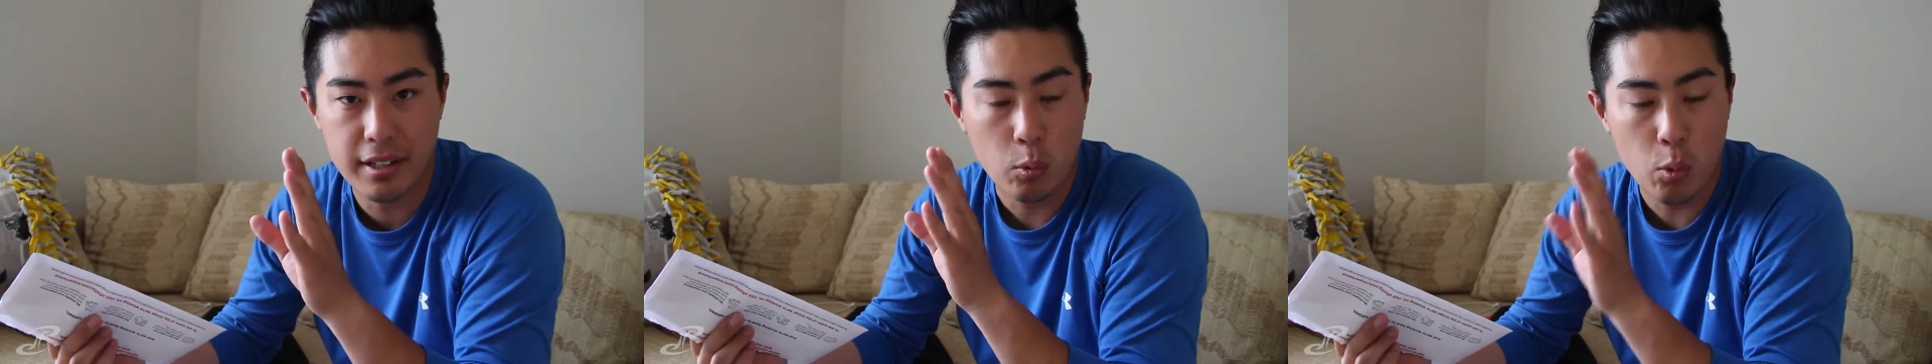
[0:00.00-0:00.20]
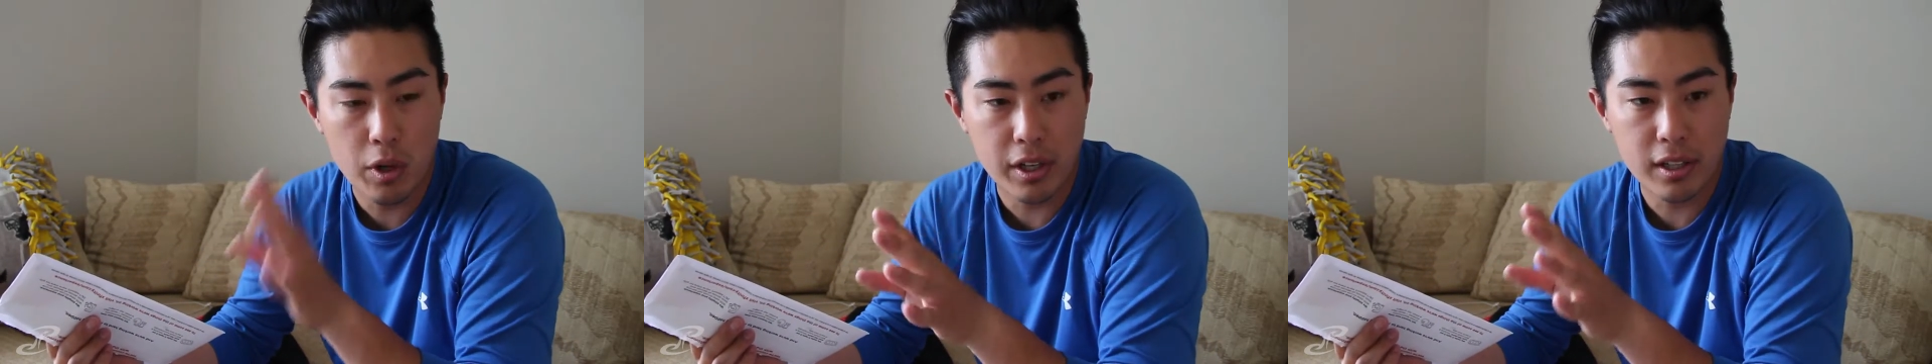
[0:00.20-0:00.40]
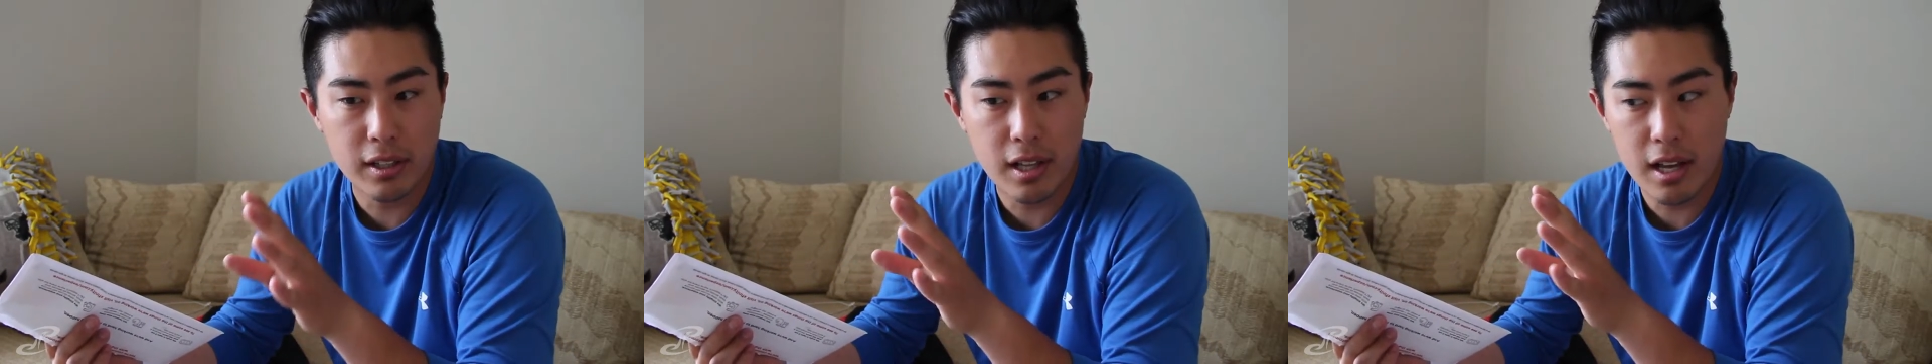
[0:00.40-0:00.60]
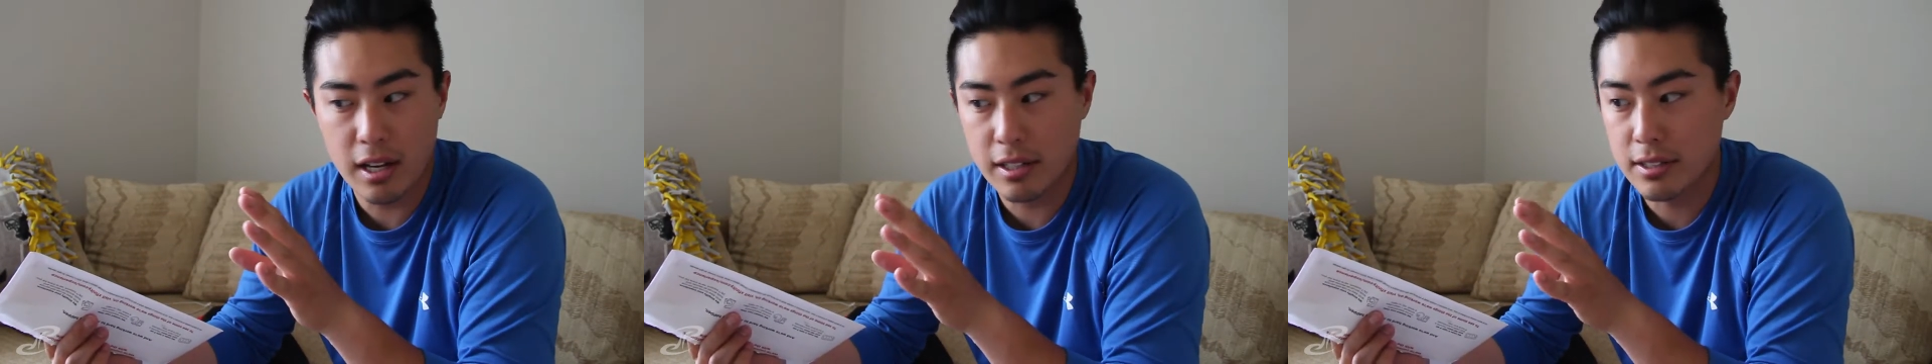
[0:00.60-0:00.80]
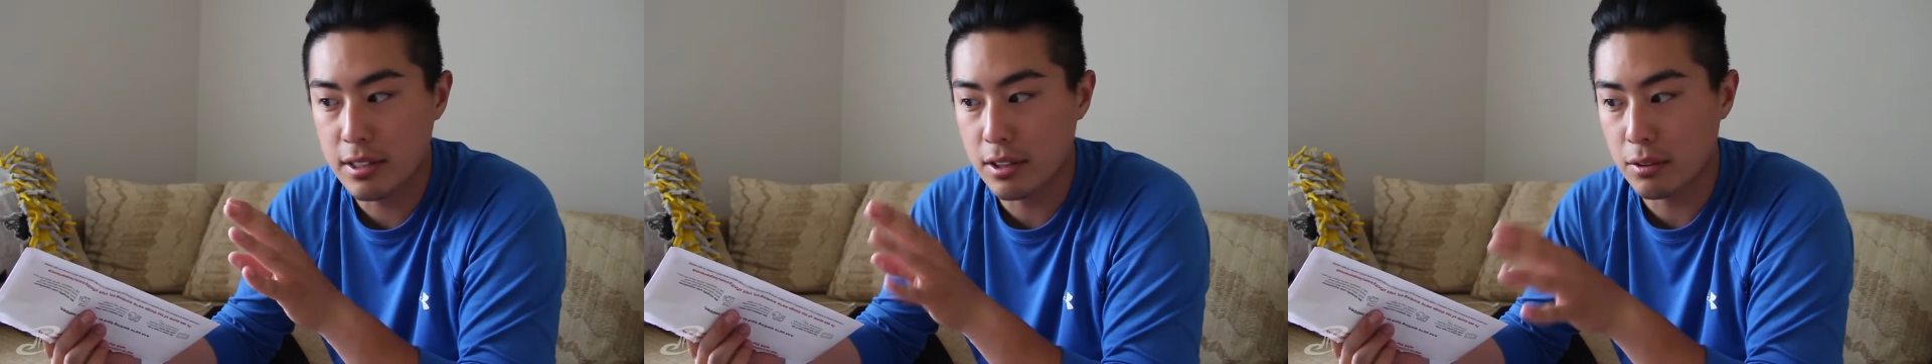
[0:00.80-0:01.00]
1
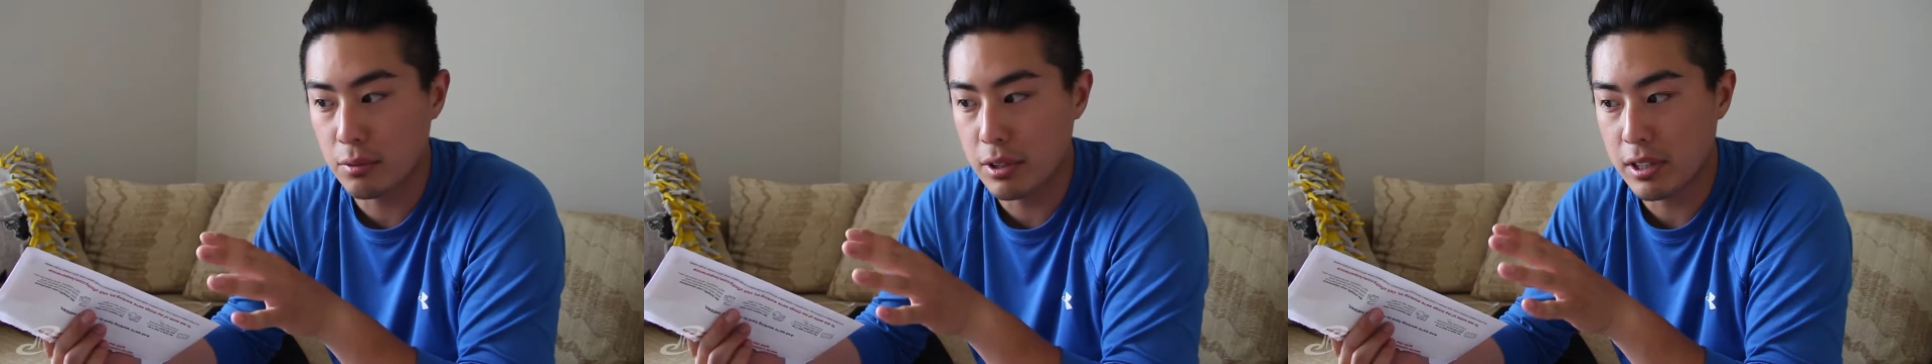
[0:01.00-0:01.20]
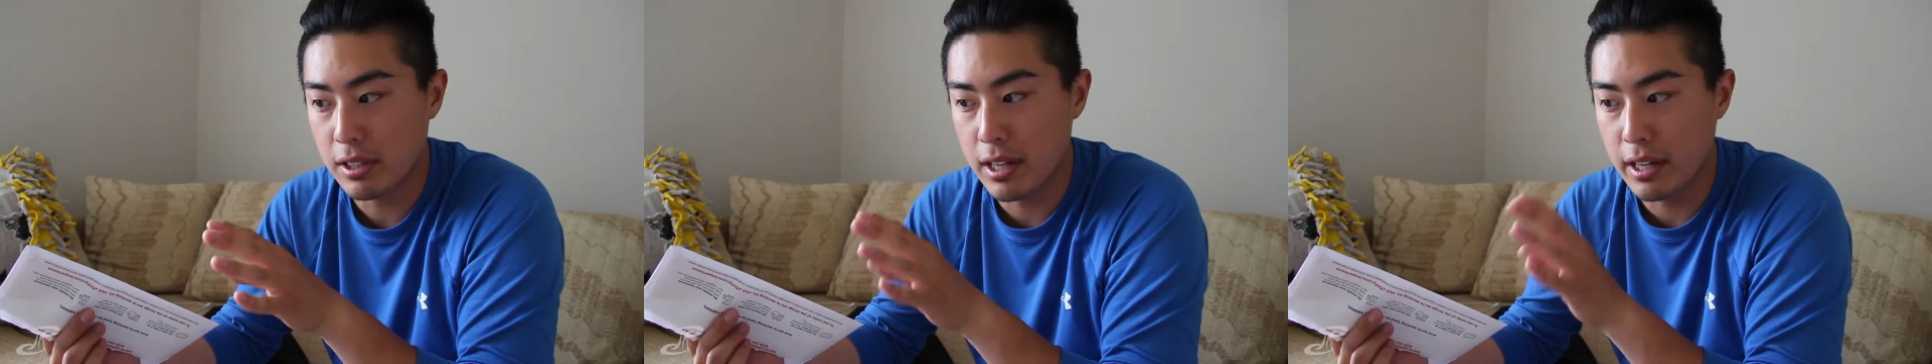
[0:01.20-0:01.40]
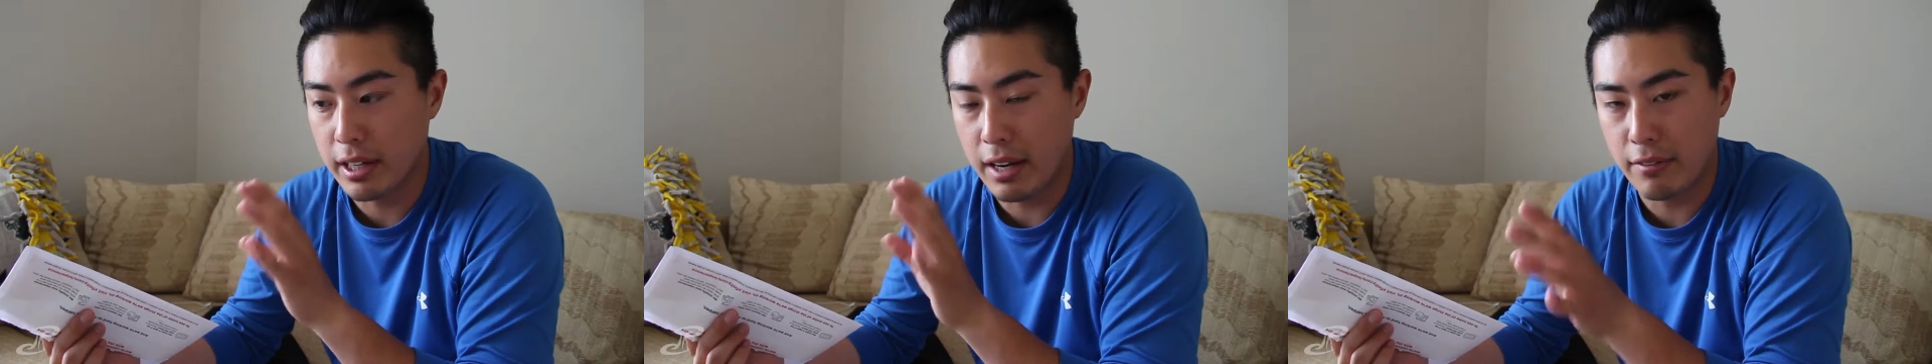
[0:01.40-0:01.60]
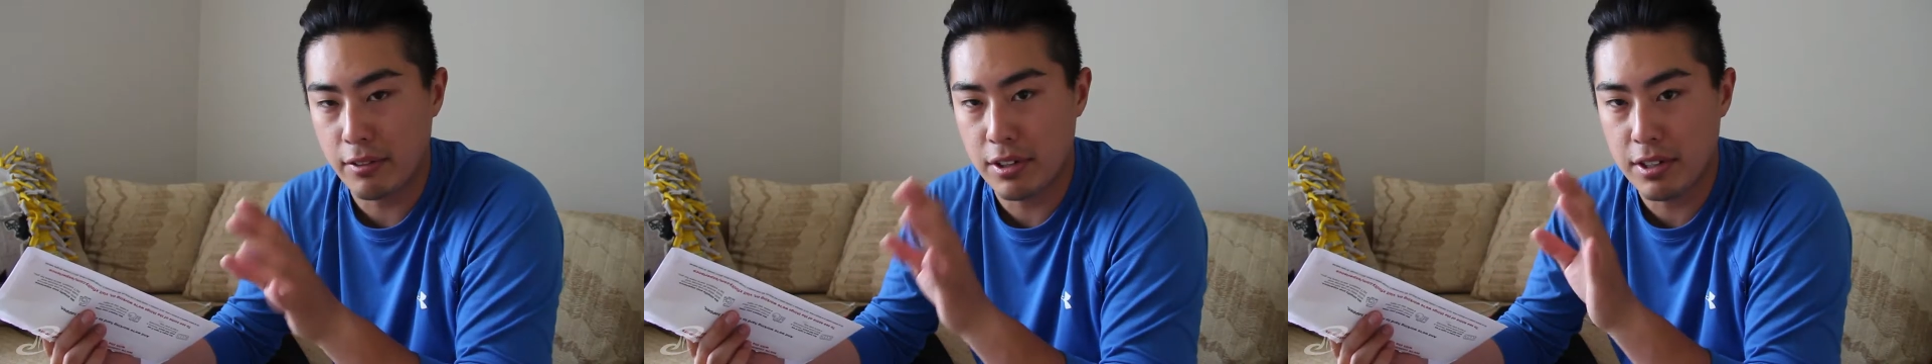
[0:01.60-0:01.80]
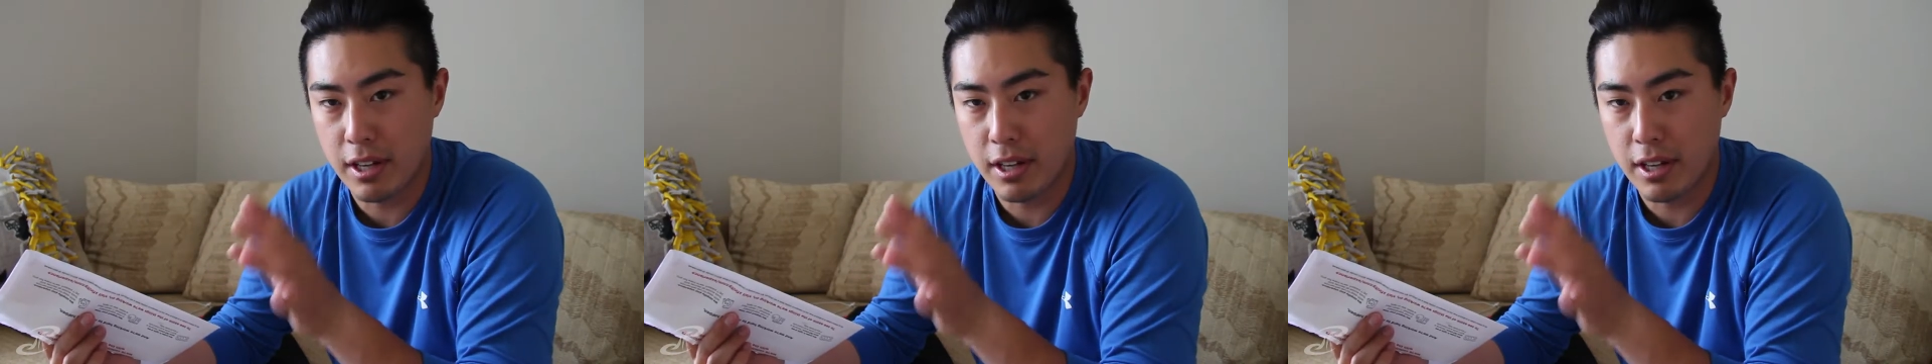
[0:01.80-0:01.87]
o'clock to 3 o'clock every